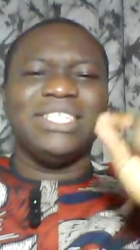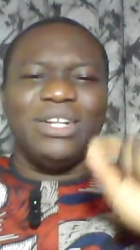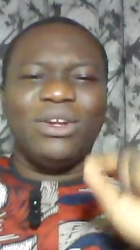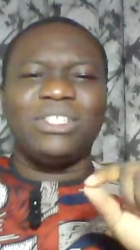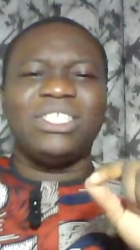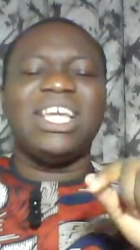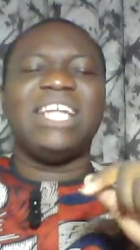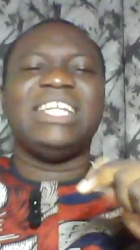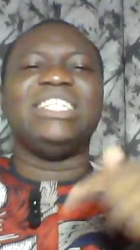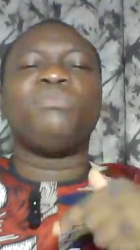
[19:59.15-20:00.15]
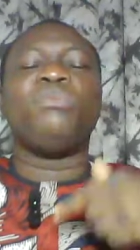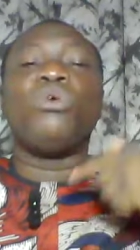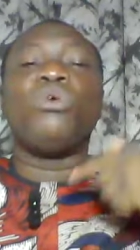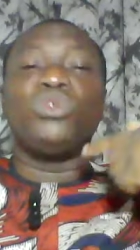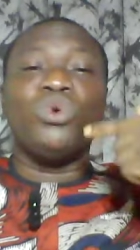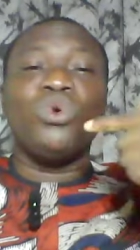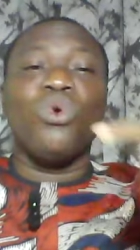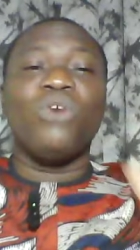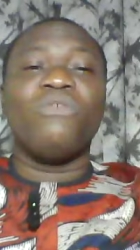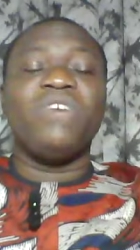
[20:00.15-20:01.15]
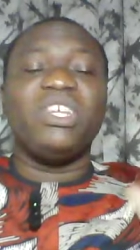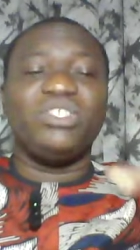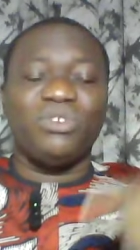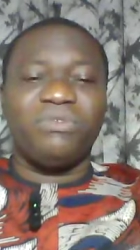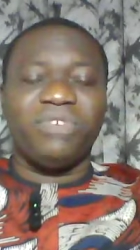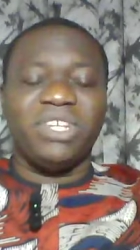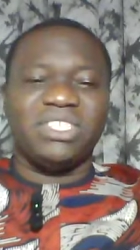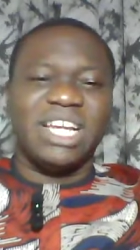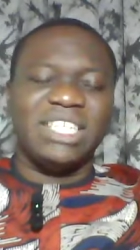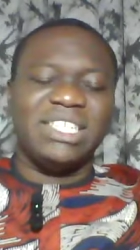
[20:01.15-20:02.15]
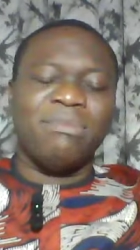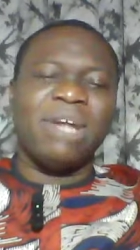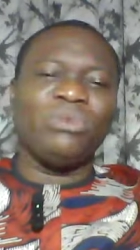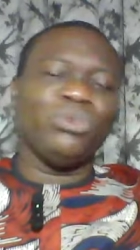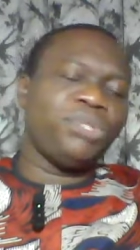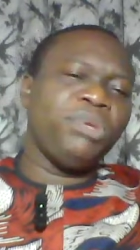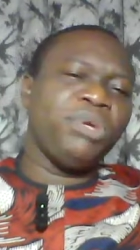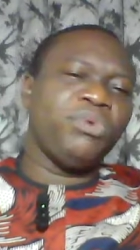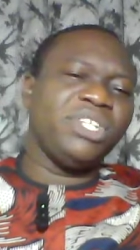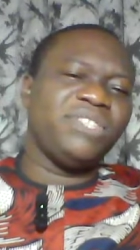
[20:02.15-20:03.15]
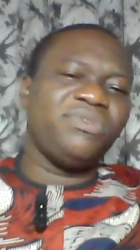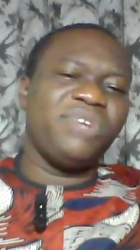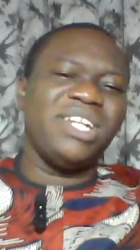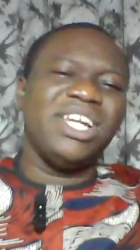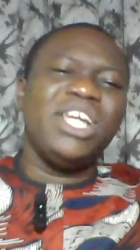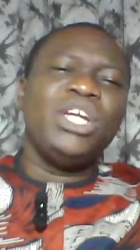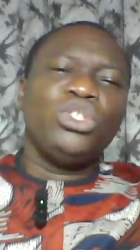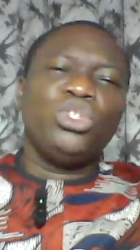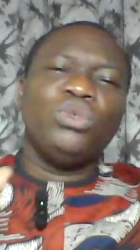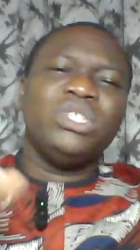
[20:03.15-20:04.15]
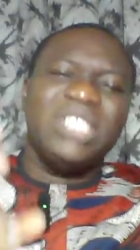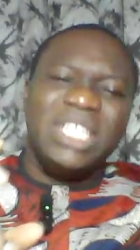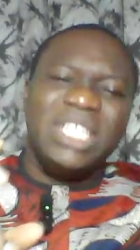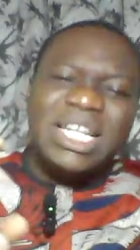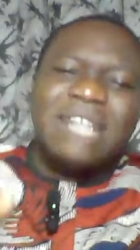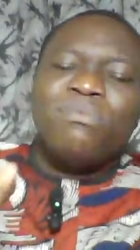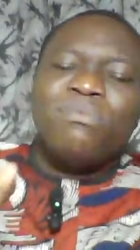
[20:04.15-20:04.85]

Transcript: the Lord said, he spoke to face to face as a man will speak with his friend. So we see that